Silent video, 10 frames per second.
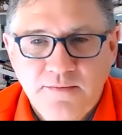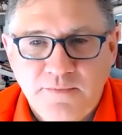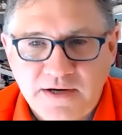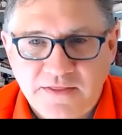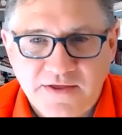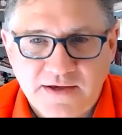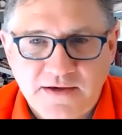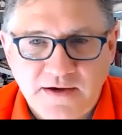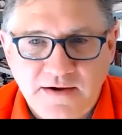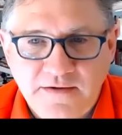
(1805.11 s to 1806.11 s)
But I think
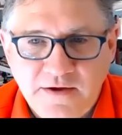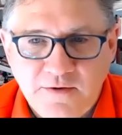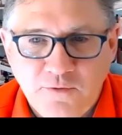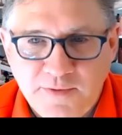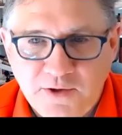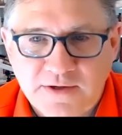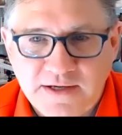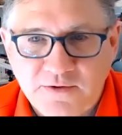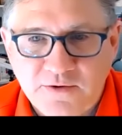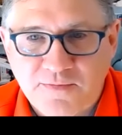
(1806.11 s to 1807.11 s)
we'll be
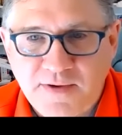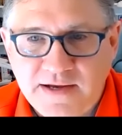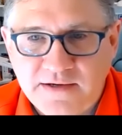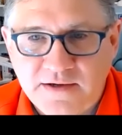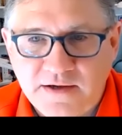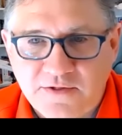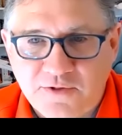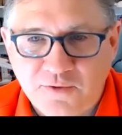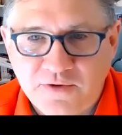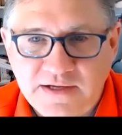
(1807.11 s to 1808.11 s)
looking to expand
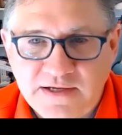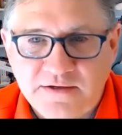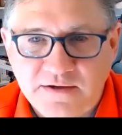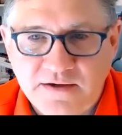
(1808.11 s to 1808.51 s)
certainly